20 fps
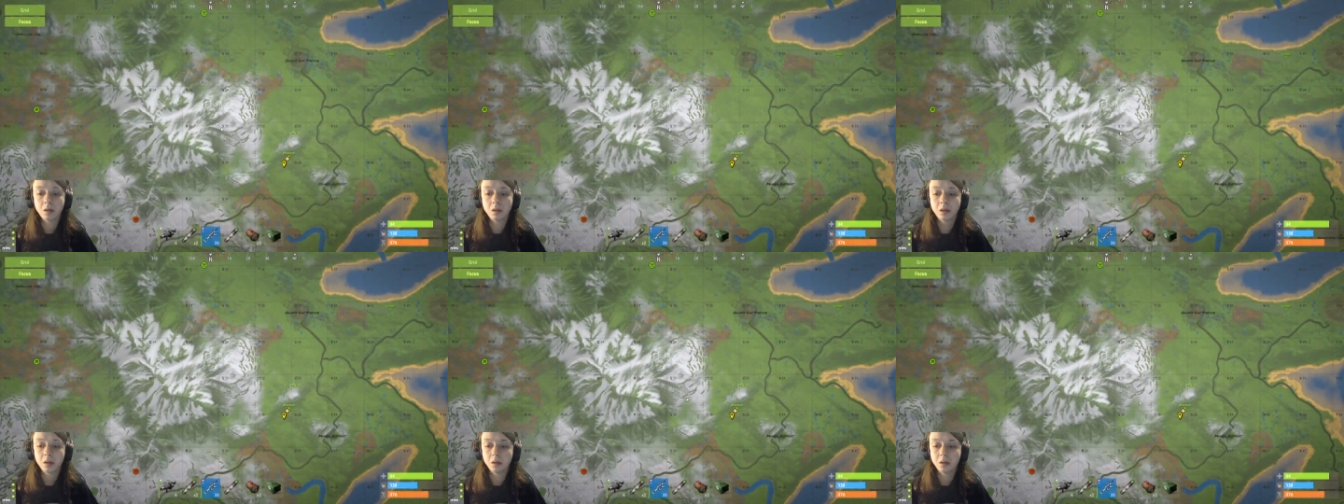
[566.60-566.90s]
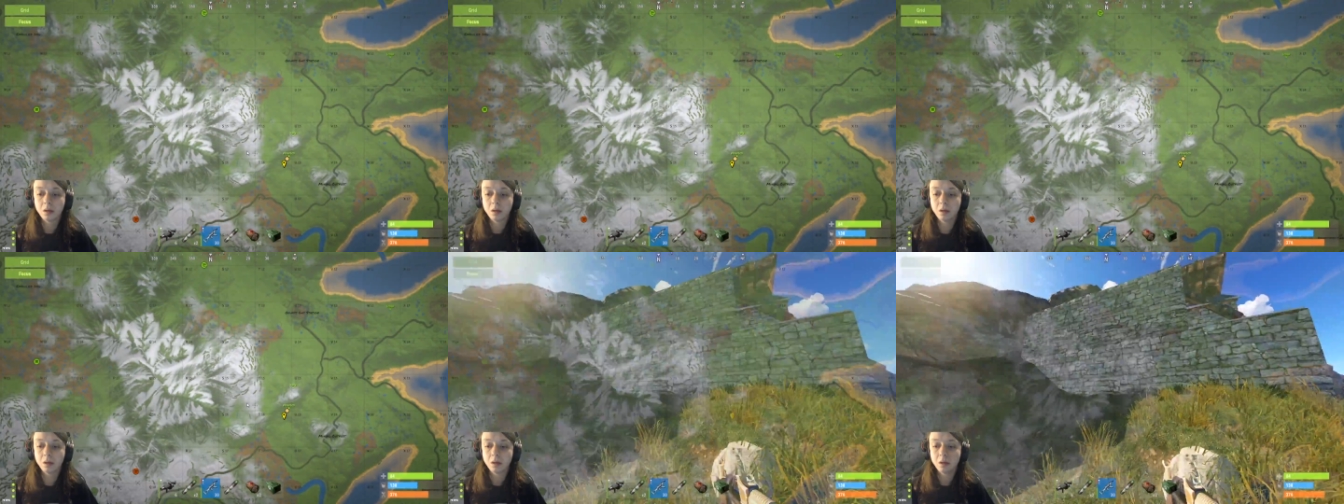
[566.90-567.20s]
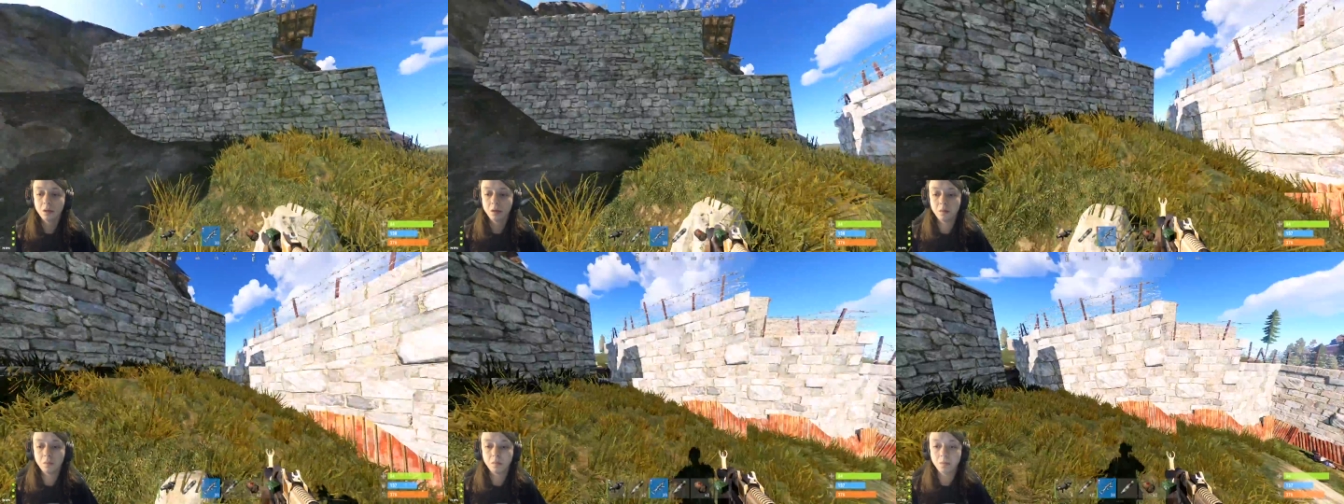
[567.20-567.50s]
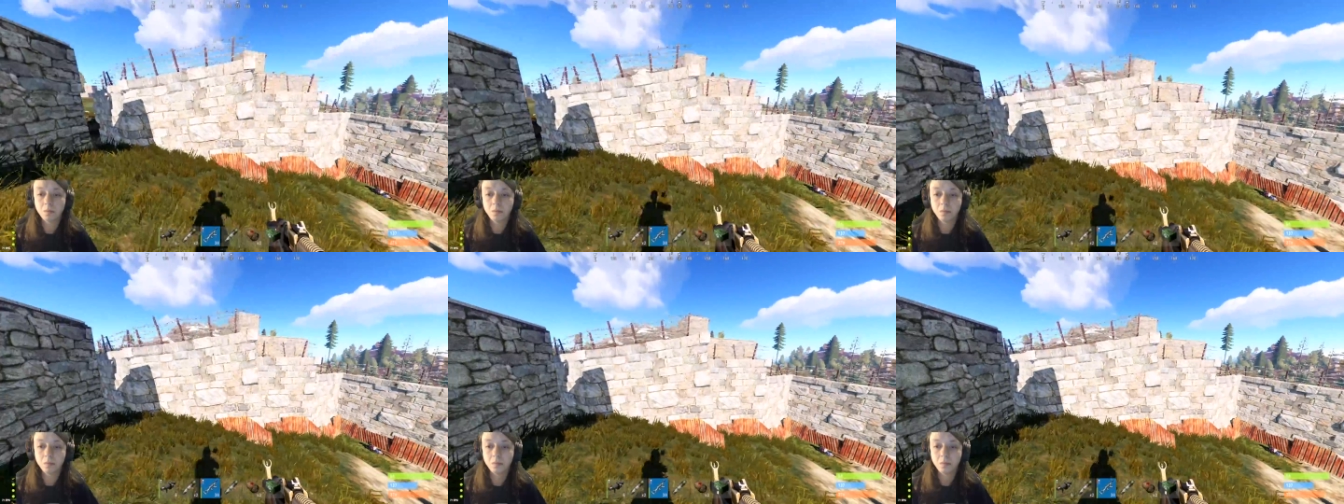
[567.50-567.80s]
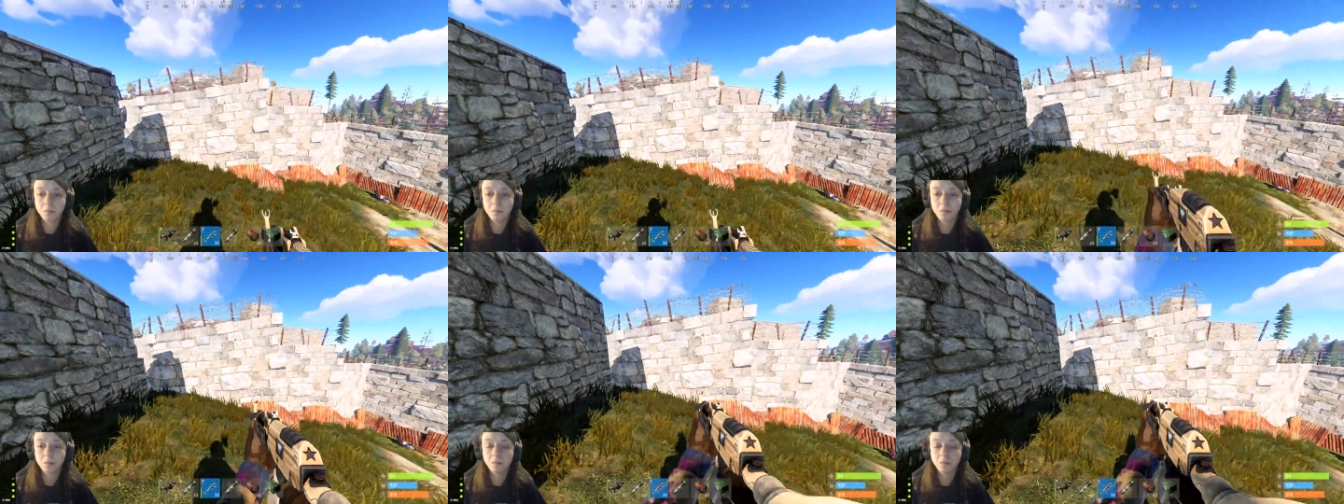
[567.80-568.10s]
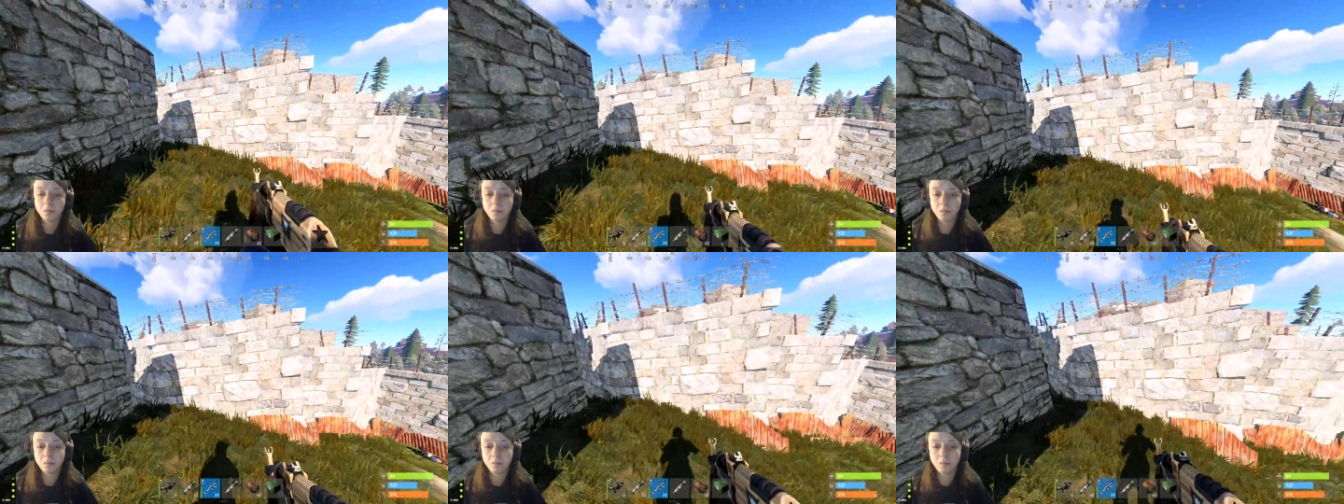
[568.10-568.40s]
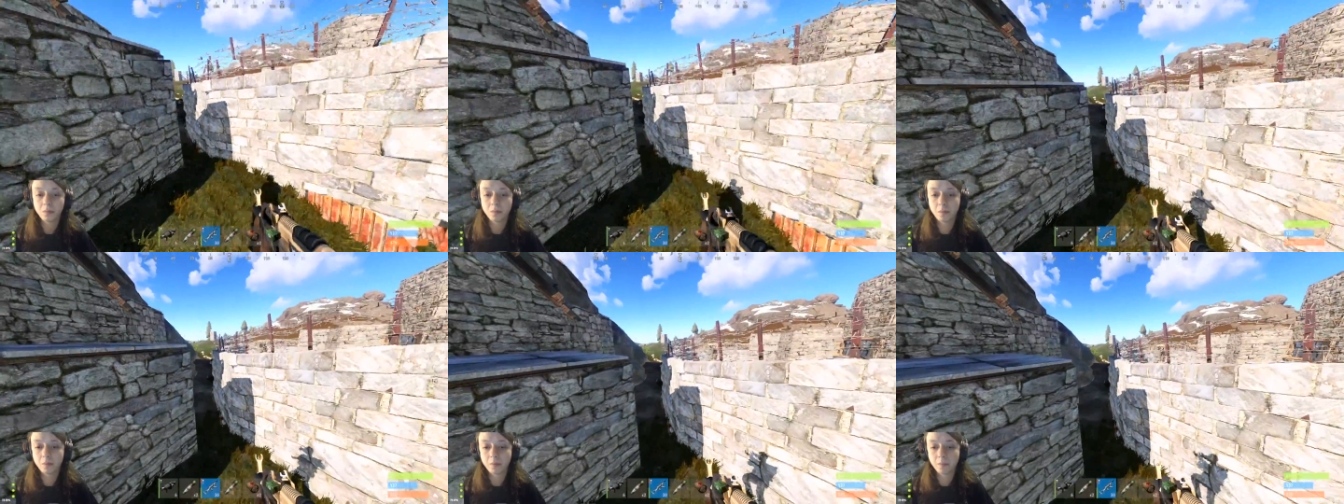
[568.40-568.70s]
right now.
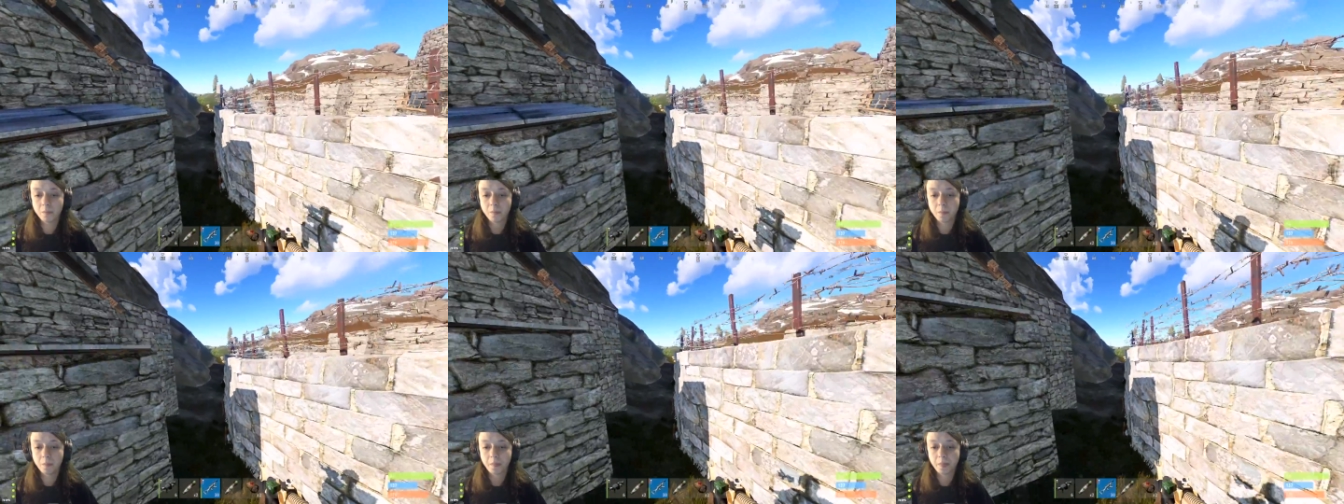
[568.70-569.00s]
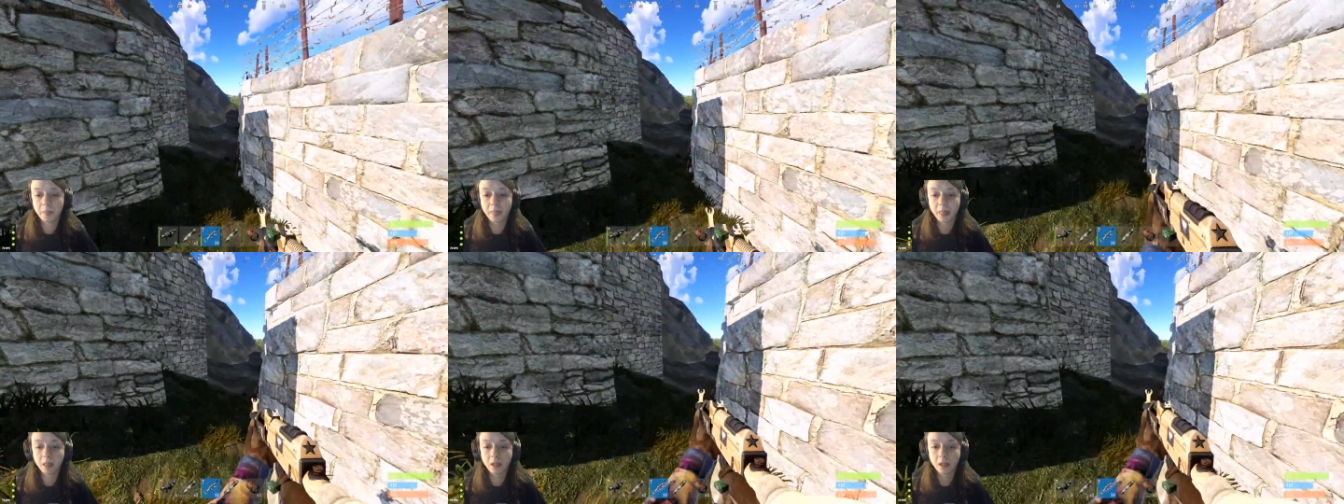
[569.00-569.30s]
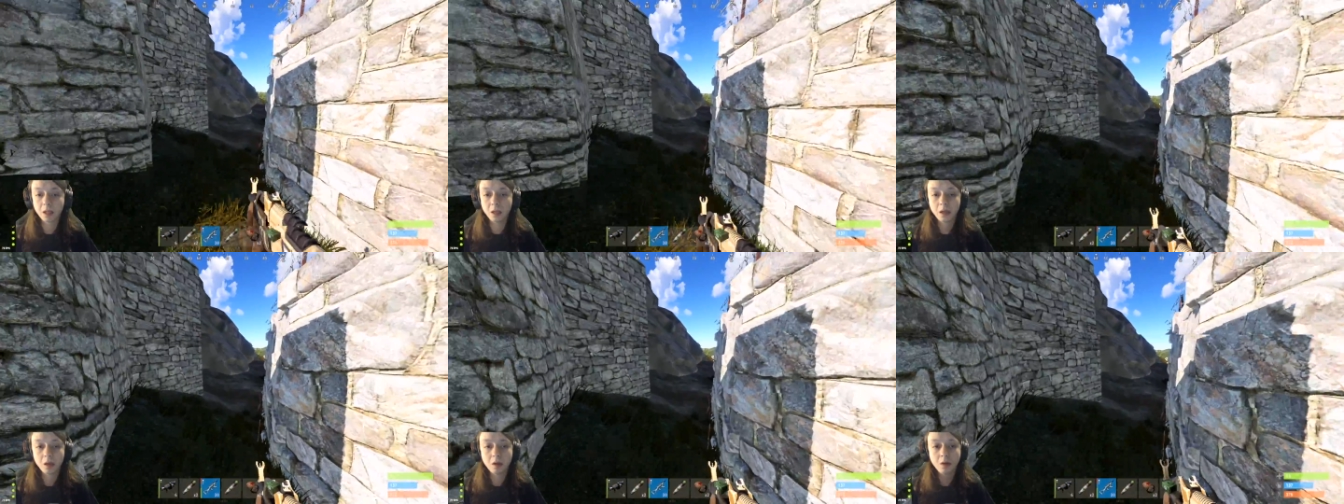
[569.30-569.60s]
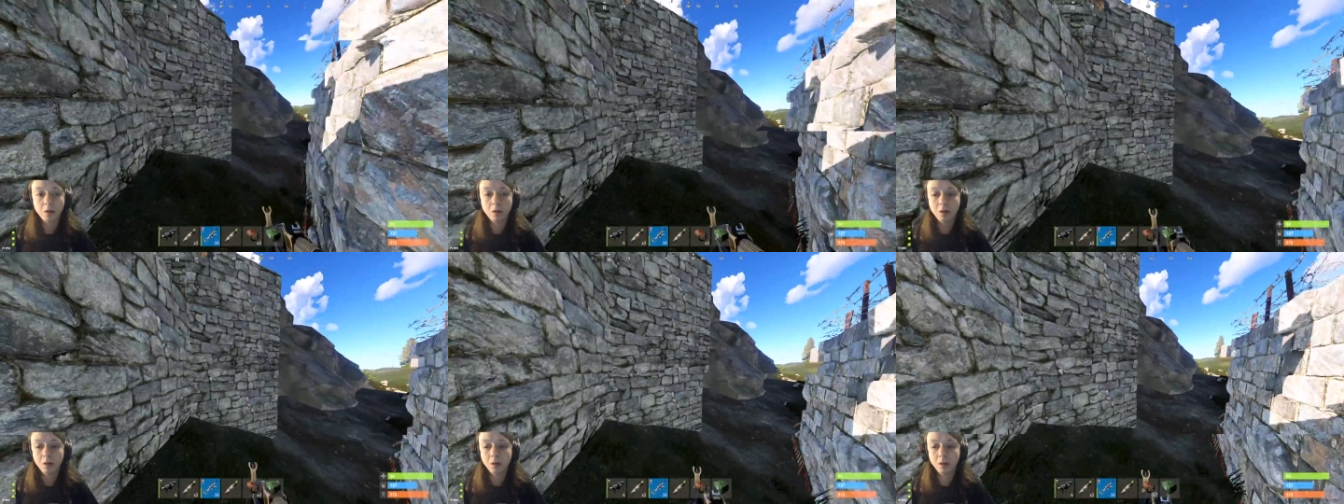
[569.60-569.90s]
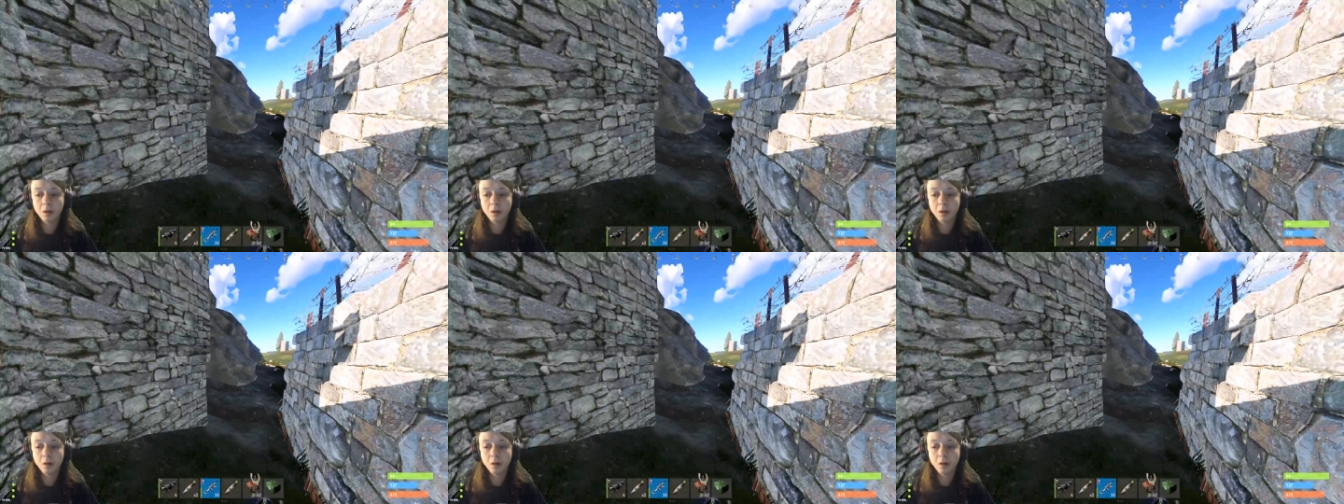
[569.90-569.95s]
Yeah, it's clear in here. It's clear in here.